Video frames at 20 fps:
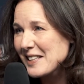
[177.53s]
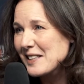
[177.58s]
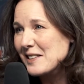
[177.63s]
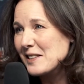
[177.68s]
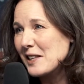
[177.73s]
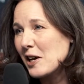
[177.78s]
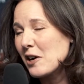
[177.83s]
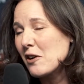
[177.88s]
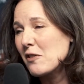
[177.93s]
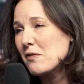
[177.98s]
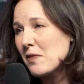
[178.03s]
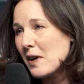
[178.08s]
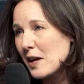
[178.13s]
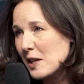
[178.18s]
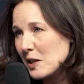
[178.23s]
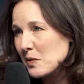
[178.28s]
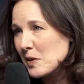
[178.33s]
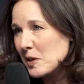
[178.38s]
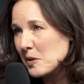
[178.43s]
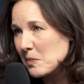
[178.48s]
They are
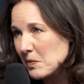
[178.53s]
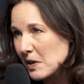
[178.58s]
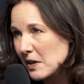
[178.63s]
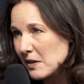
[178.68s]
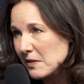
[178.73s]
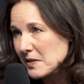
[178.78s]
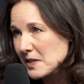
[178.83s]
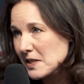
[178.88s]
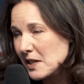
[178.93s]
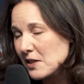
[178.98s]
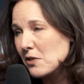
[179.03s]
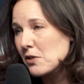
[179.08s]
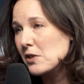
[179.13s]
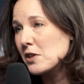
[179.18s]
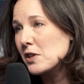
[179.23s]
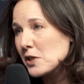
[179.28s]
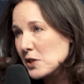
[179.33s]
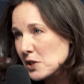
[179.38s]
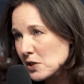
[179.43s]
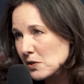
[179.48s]
following myths in order
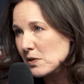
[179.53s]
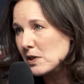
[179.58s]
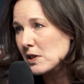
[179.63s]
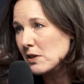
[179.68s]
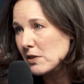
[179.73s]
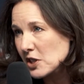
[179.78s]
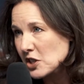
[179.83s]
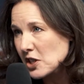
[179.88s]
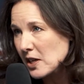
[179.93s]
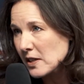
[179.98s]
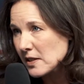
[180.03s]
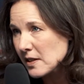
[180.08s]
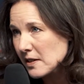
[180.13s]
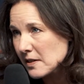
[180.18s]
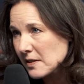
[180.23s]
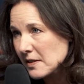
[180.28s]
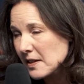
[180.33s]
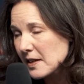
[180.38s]
to suit their agenda.